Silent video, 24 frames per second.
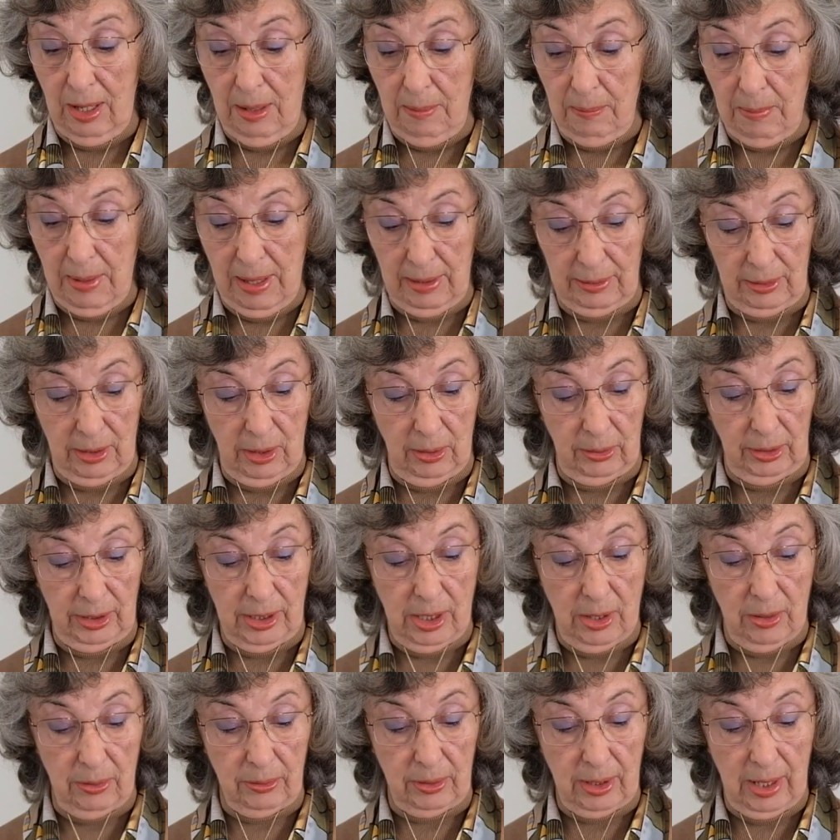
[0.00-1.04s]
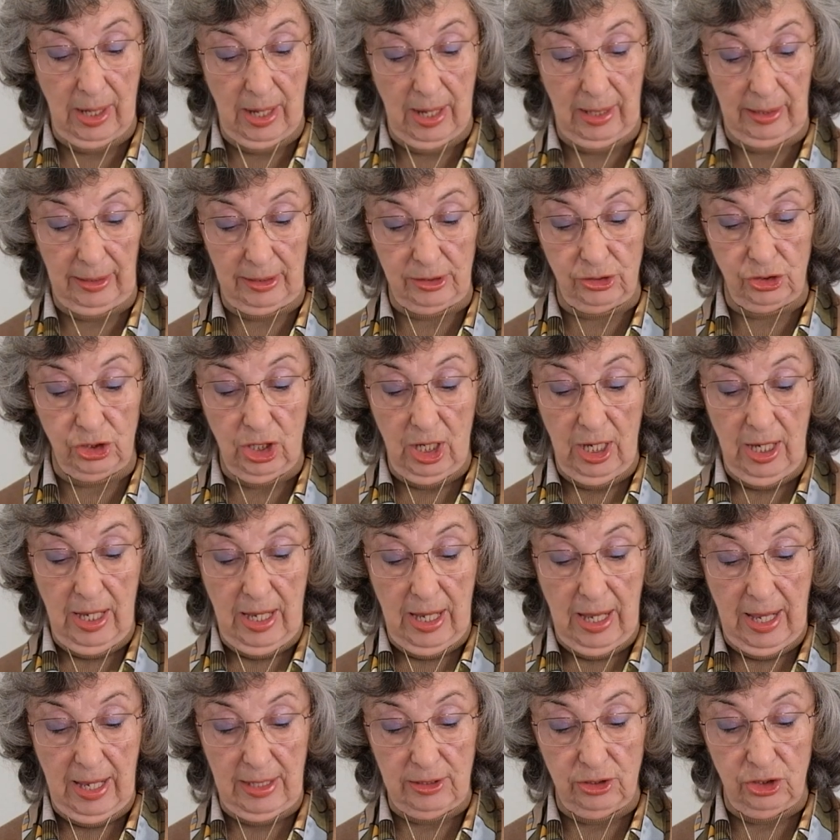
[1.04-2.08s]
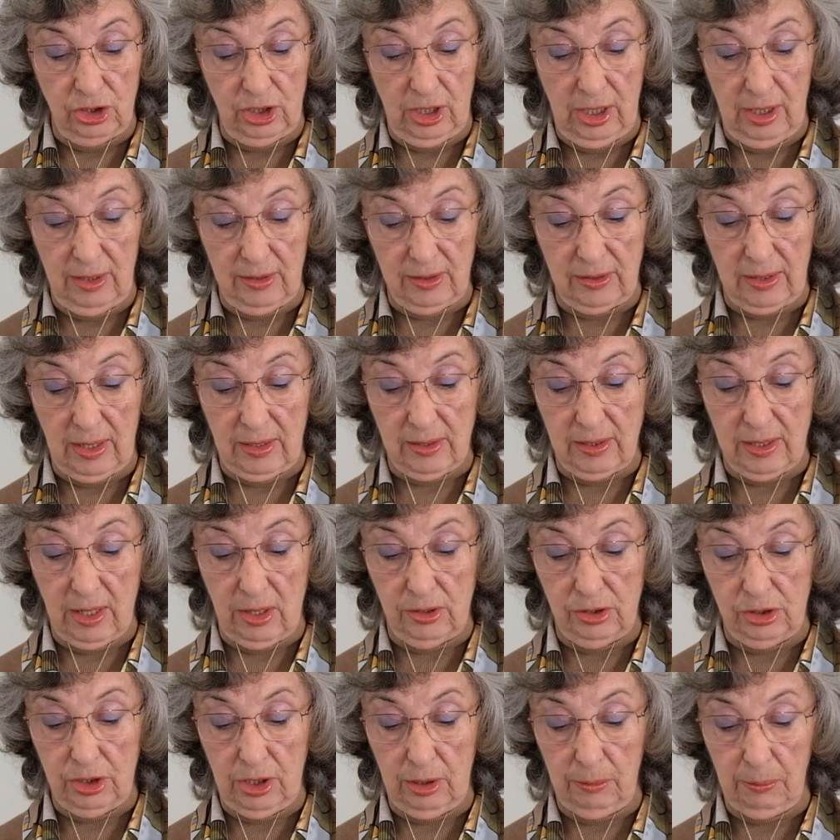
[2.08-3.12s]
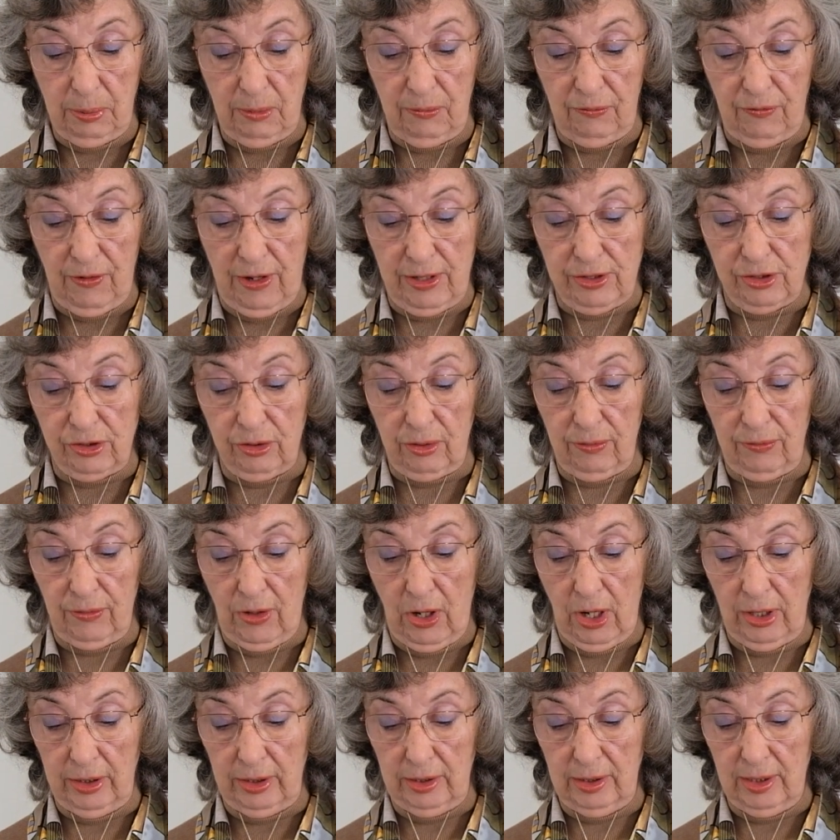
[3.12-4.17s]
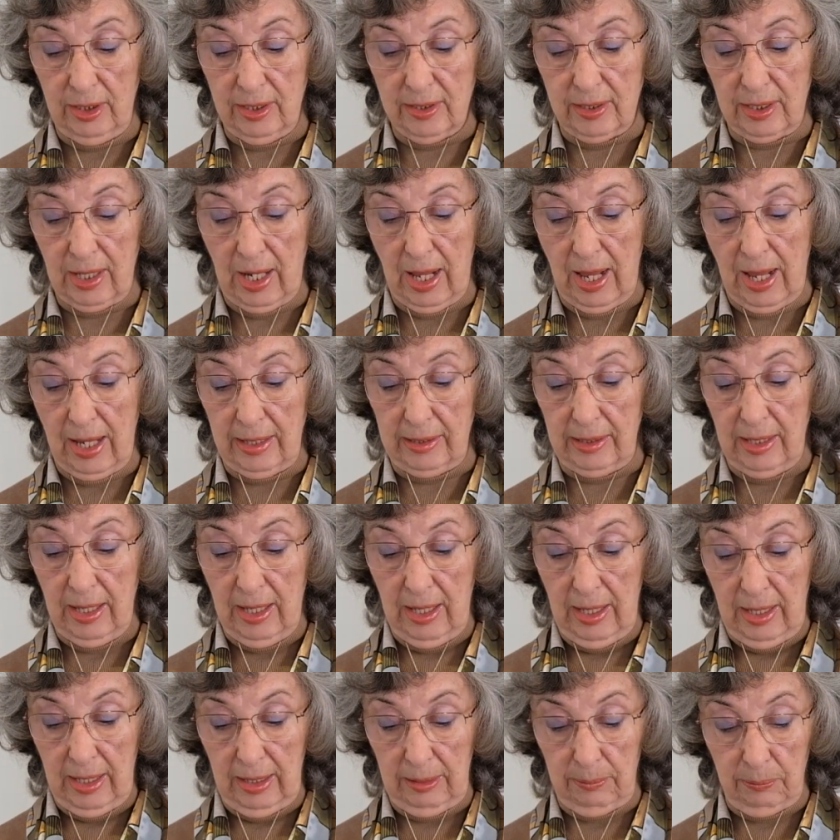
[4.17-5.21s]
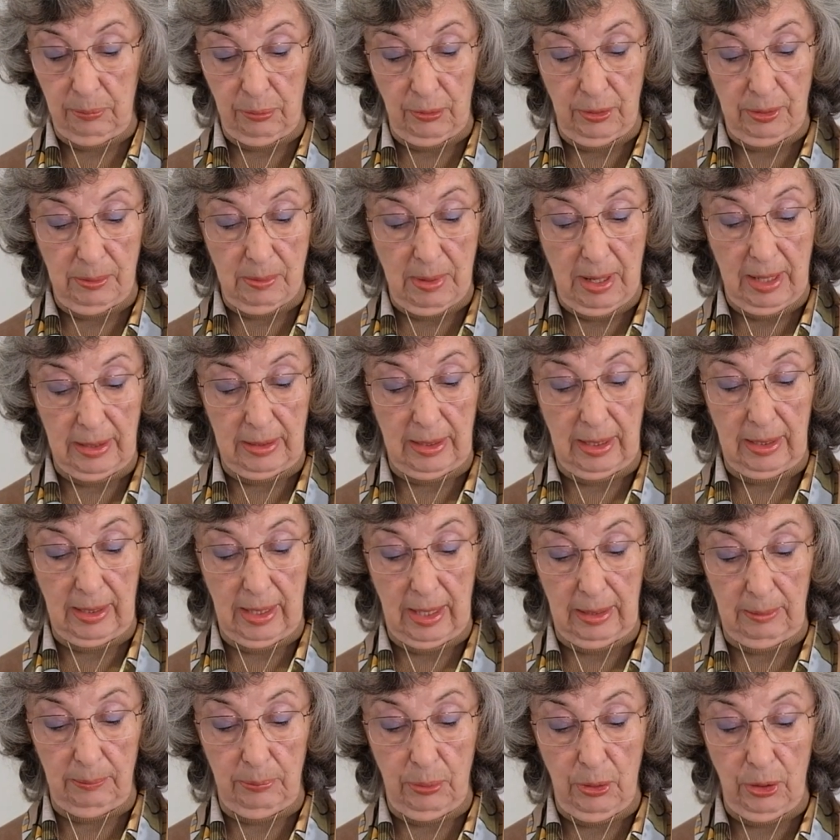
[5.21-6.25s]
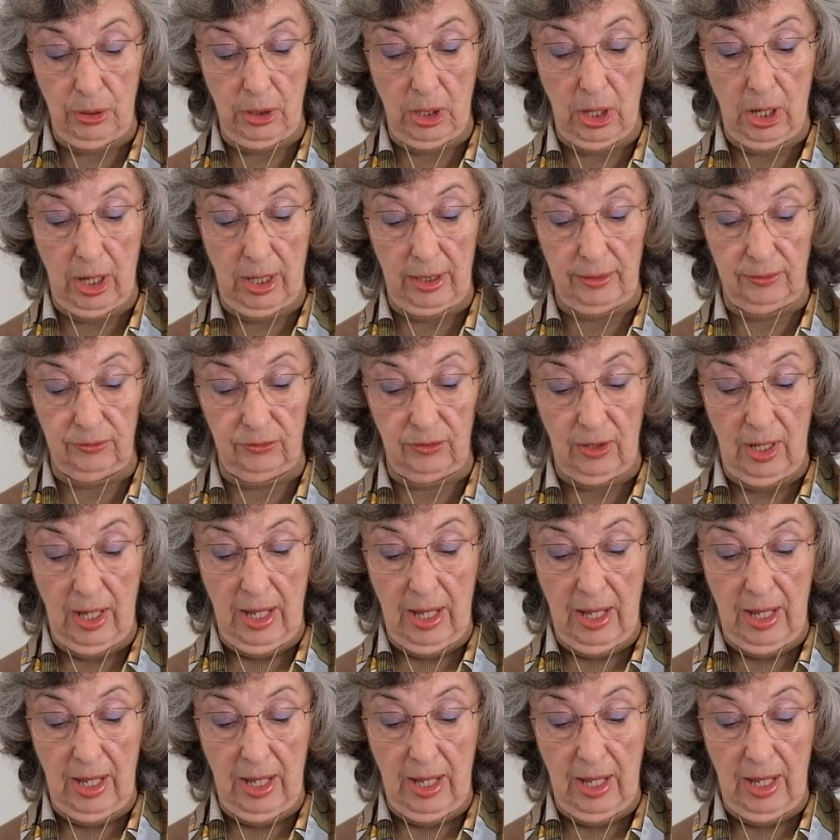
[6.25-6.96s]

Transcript: Mount Holyoke College, and she is Associate Professor of Art and Design in Printmaking and Book Arts